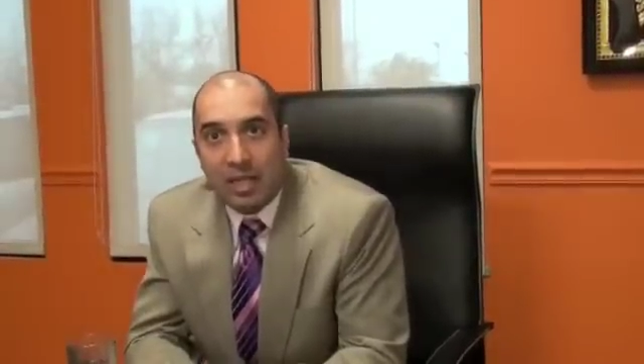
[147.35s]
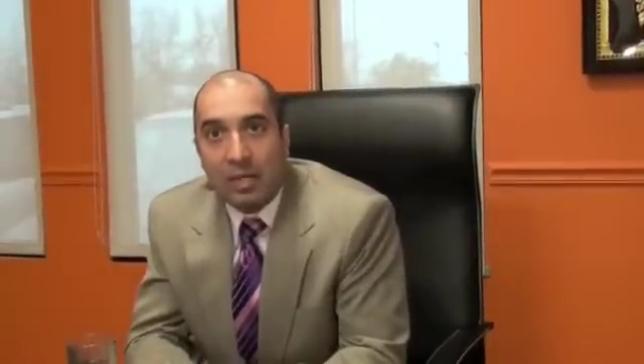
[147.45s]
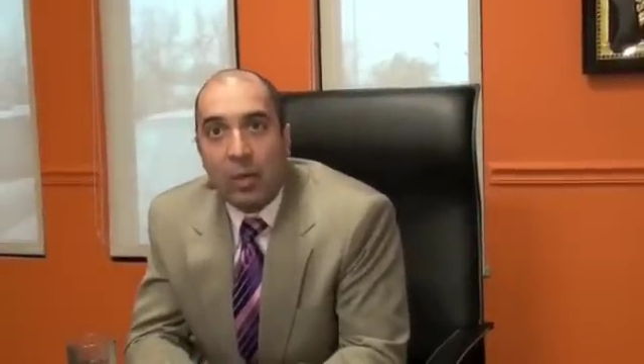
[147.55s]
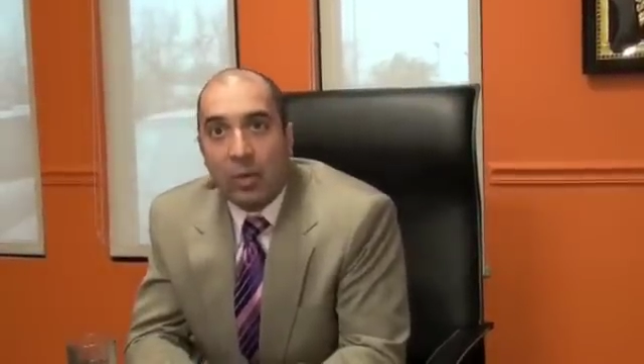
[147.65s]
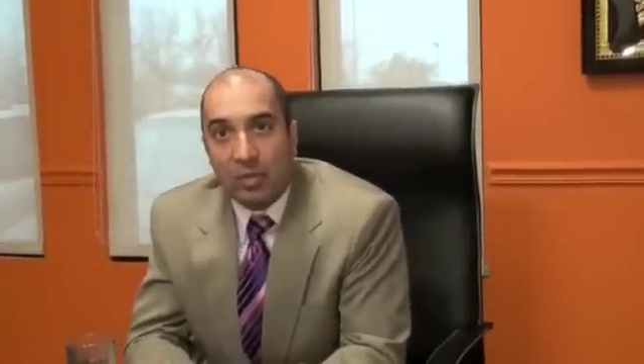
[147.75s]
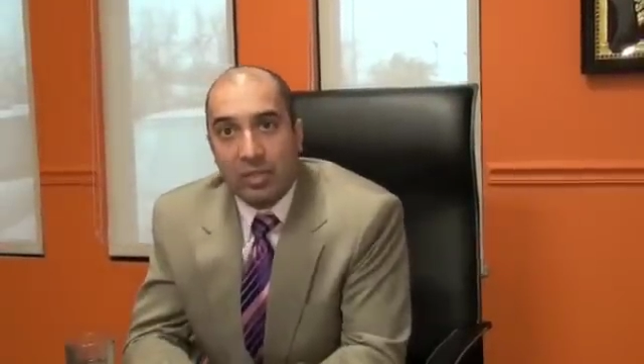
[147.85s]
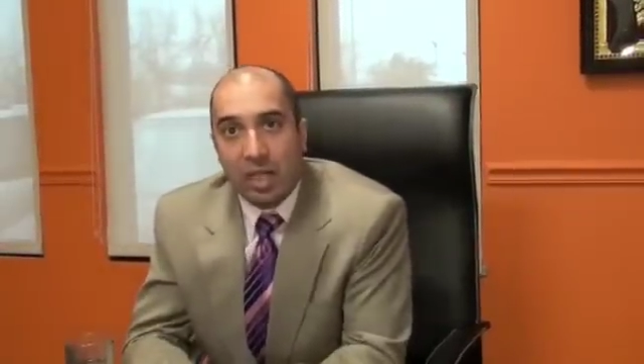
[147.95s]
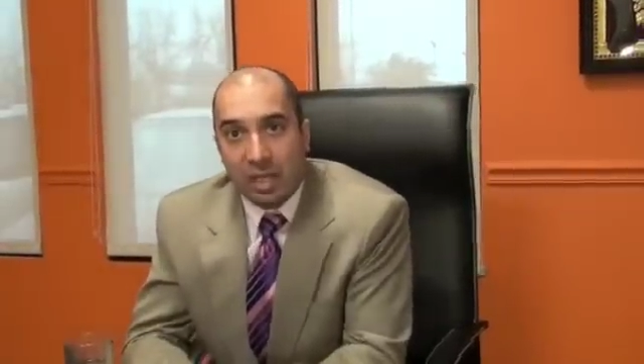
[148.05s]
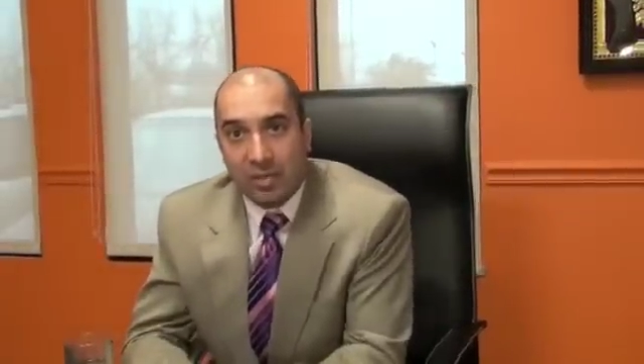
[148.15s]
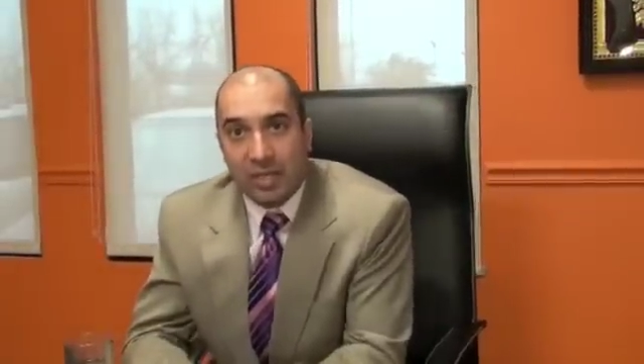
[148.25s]
in order to
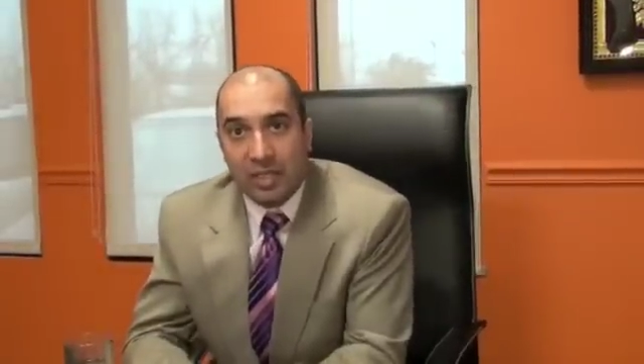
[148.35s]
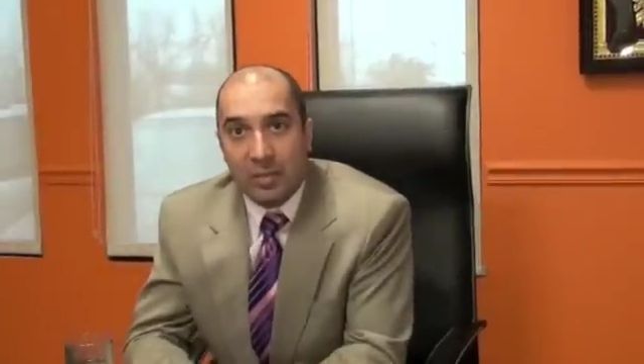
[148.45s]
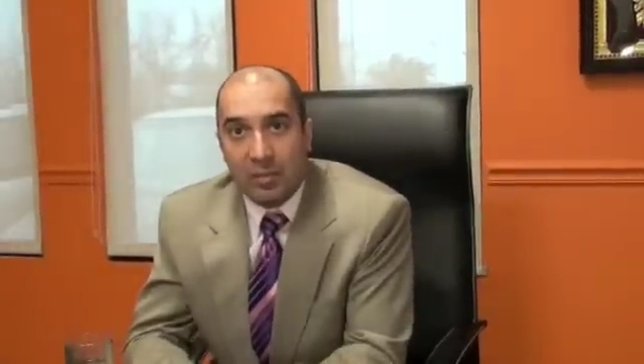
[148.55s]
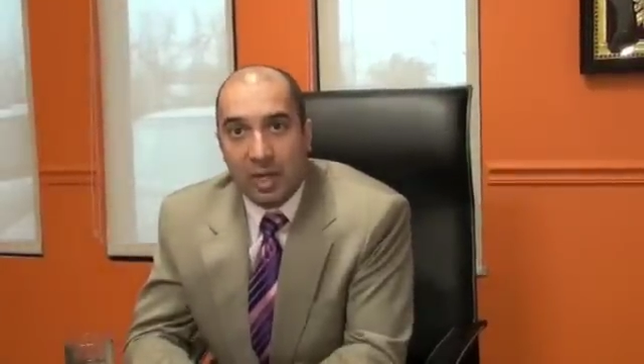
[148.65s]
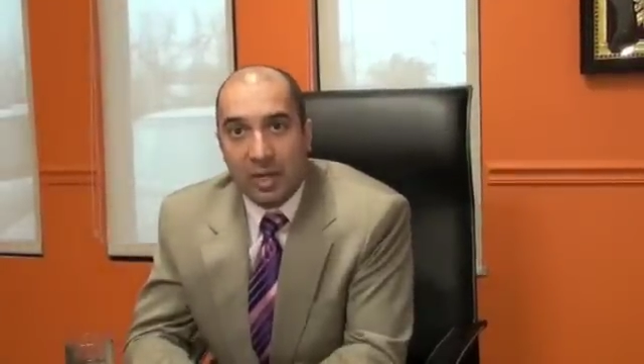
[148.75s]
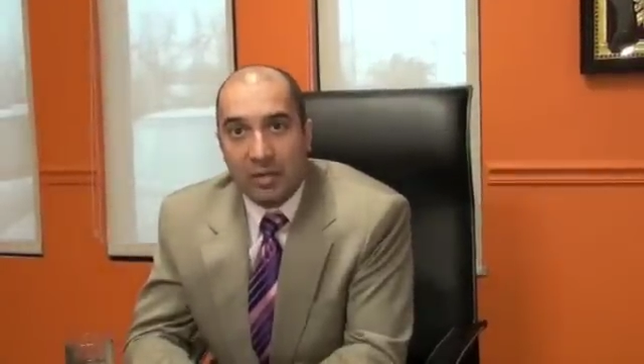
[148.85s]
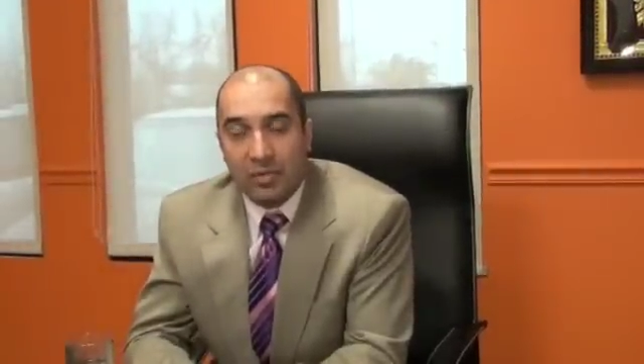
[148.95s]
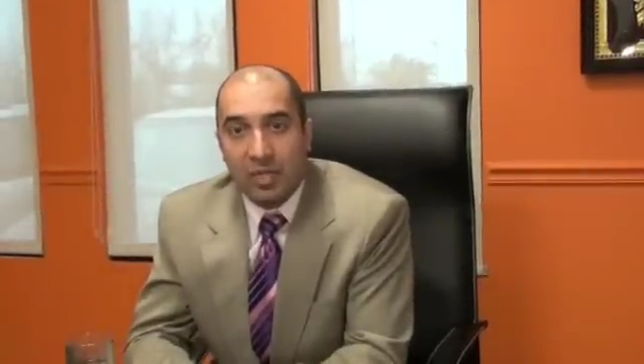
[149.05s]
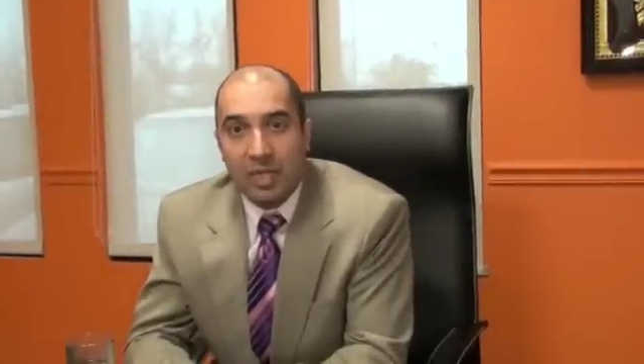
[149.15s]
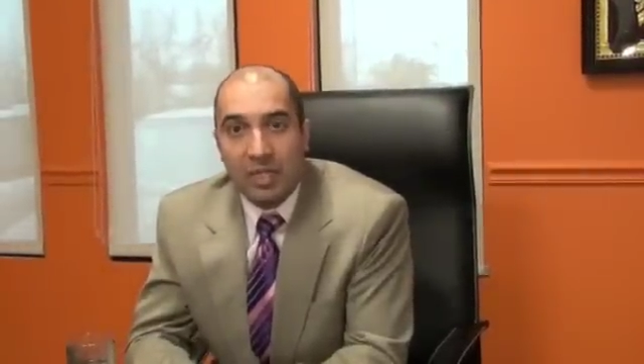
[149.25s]
elevate the brows.